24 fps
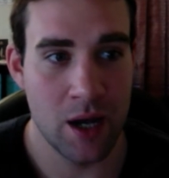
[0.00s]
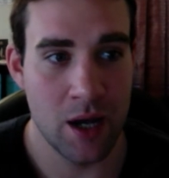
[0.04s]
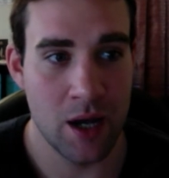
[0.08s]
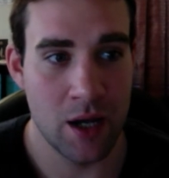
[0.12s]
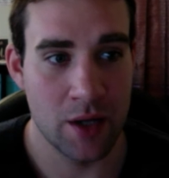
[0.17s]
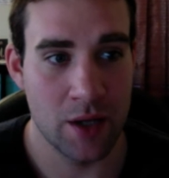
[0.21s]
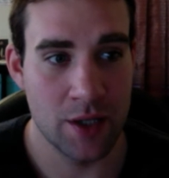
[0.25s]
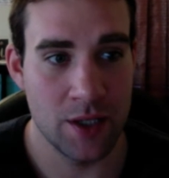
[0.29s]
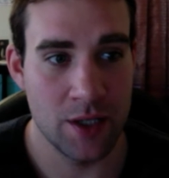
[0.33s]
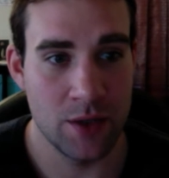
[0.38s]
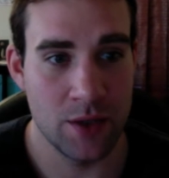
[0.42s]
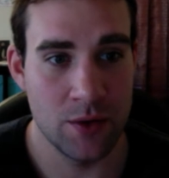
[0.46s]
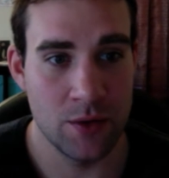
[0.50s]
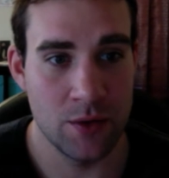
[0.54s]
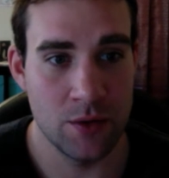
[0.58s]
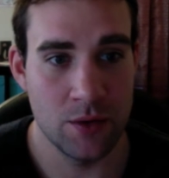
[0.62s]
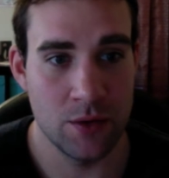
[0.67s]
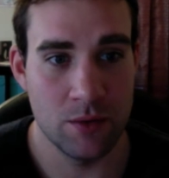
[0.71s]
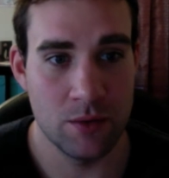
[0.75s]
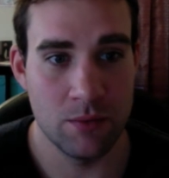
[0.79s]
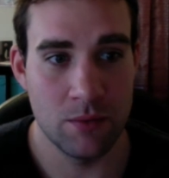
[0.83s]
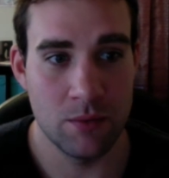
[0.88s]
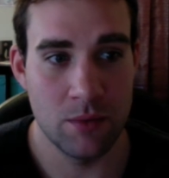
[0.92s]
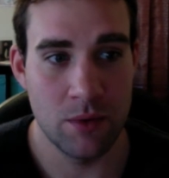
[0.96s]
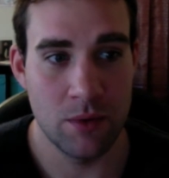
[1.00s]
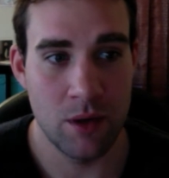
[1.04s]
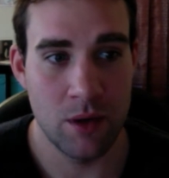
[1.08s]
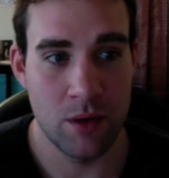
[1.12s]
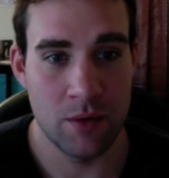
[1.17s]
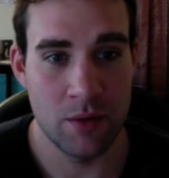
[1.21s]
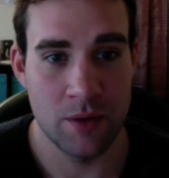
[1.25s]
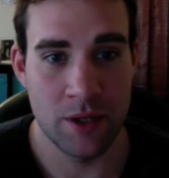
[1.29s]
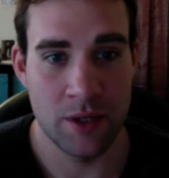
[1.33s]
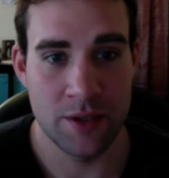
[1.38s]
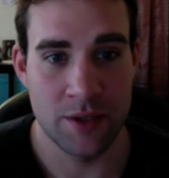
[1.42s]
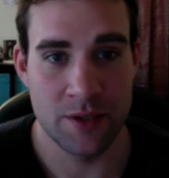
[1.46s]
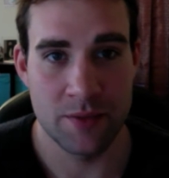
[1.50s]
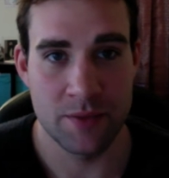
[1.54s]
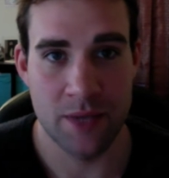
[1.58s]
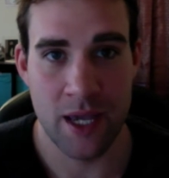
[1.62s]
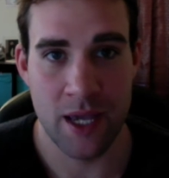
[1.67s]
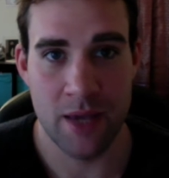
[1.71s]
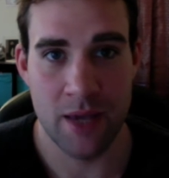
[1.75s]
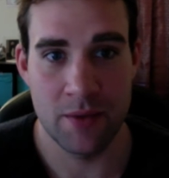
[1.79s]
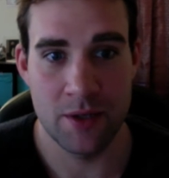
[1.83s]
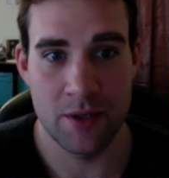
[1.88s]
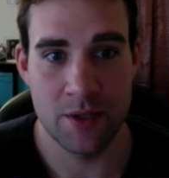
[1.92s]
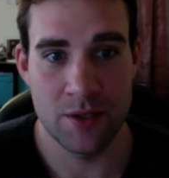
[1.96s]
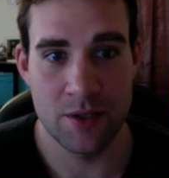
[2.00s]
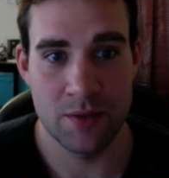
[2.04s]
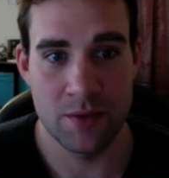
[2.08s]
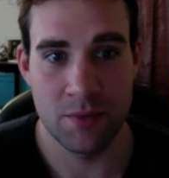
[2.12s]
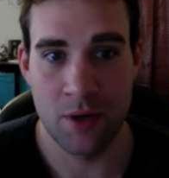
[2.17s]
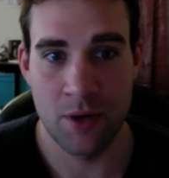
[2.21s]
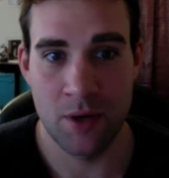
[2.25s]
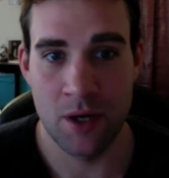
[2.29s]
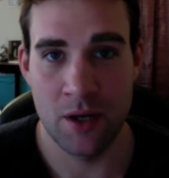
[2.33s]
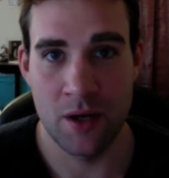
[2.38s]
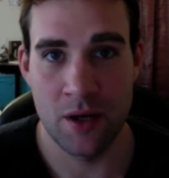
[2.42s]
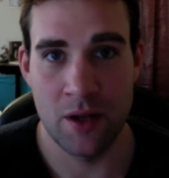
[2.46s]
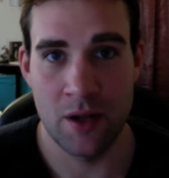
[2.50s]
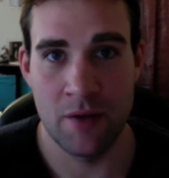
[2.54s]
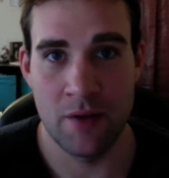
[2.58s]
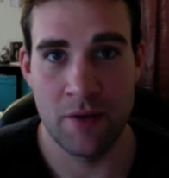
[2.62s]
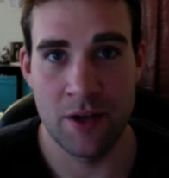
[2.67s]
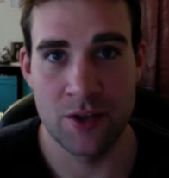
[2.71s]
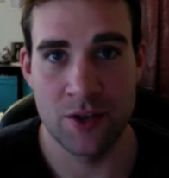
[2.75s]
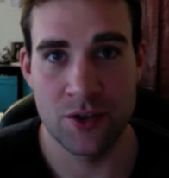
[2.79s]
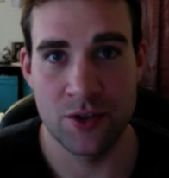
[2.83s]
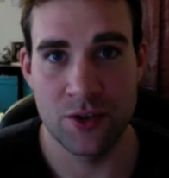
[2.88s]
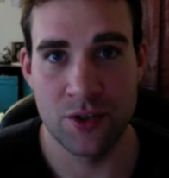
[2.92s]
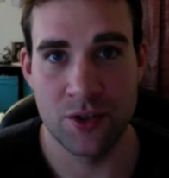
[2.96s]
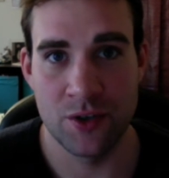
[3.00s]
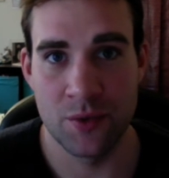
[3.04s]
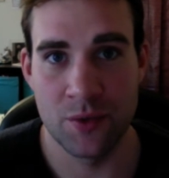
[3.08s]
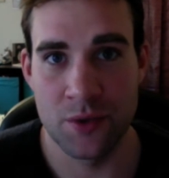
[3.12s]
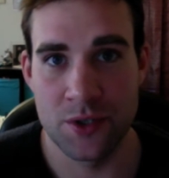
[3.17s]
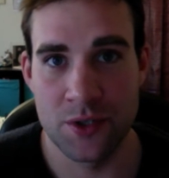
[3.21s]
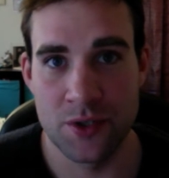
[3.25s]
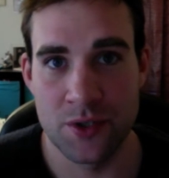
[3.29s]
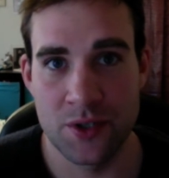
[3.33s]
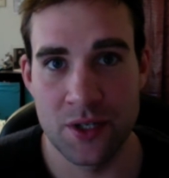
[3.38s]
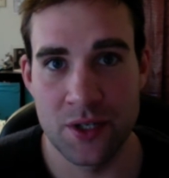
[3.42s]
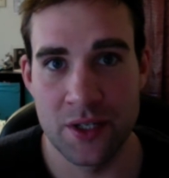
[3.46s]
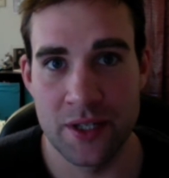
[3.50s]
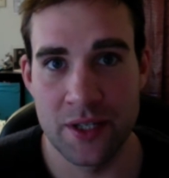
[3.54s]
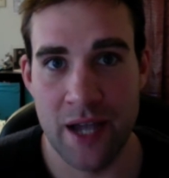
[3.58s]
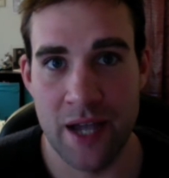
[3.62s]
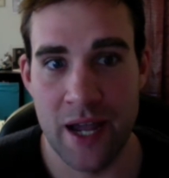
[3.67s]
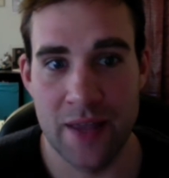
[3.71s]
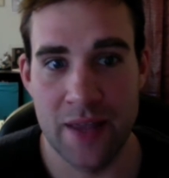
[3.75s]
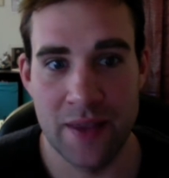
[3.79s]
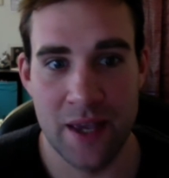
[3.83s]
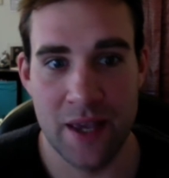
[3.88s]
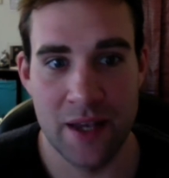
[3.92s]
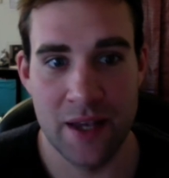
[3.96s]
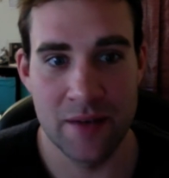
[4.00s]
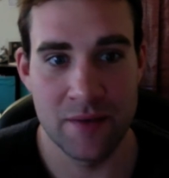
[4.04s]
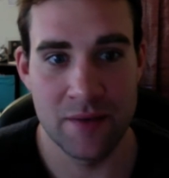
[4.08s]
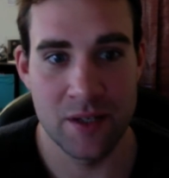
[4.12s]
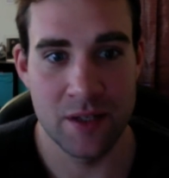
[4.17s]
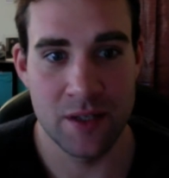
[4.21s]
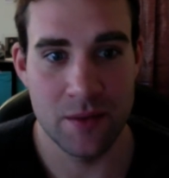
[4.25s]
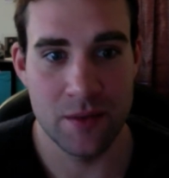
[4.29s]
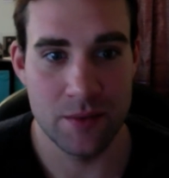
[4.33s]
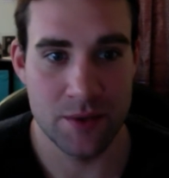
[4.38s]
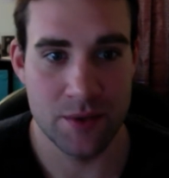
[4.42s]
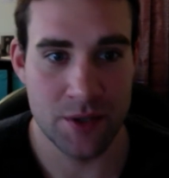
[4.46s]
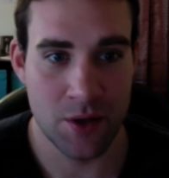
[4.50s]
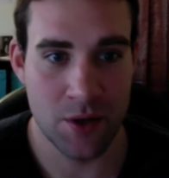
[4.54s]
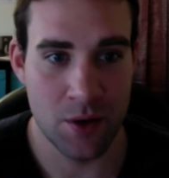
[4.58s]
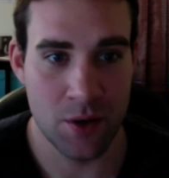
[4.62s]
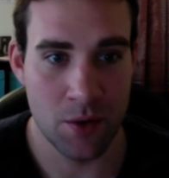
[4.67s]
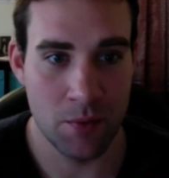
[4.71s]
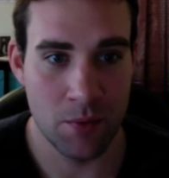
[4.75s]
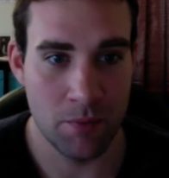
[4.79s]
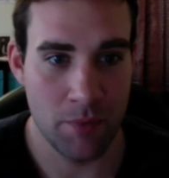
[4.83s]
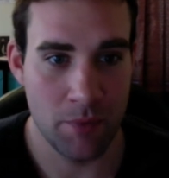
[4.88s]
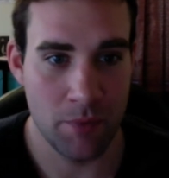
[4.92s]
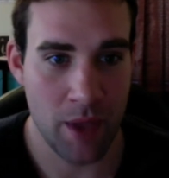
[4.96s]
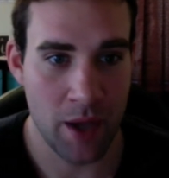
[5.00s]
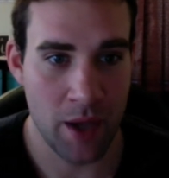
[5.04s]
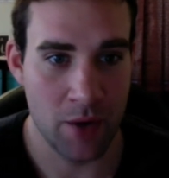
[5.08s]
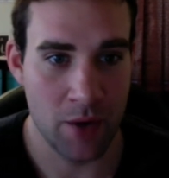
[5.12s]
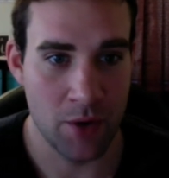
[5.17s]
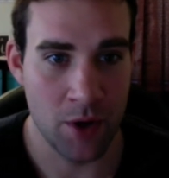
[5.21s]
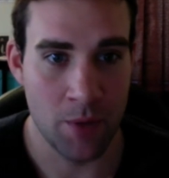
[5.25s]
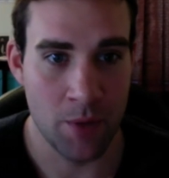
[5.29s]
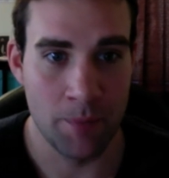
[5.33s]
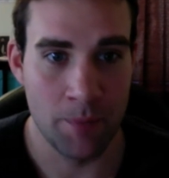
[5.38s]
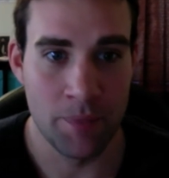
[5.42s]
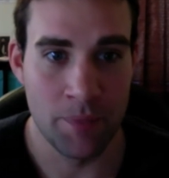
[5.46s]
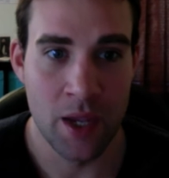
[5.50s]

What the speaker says: Cute, does some damage, but eventually your wizard's going to die at the end of it, so I don't know.